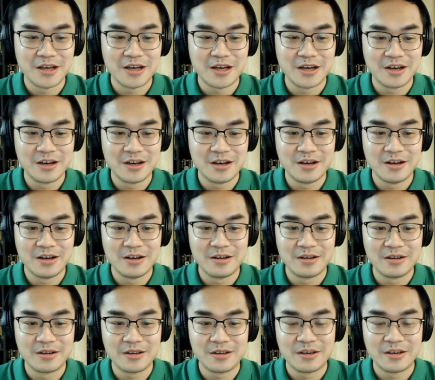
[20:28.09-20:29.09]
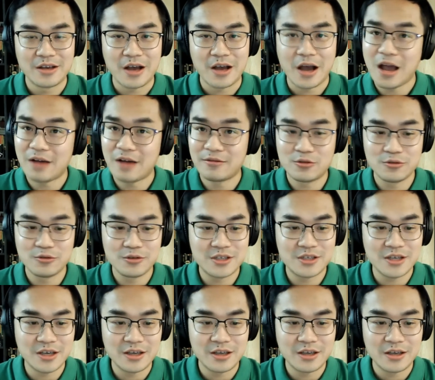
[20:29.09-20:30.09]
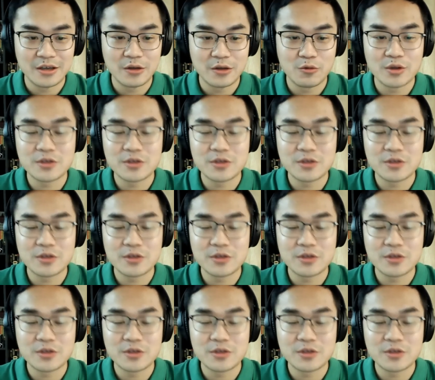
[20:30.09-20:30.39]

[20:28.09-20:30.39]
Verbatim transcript: Uh, I have to say it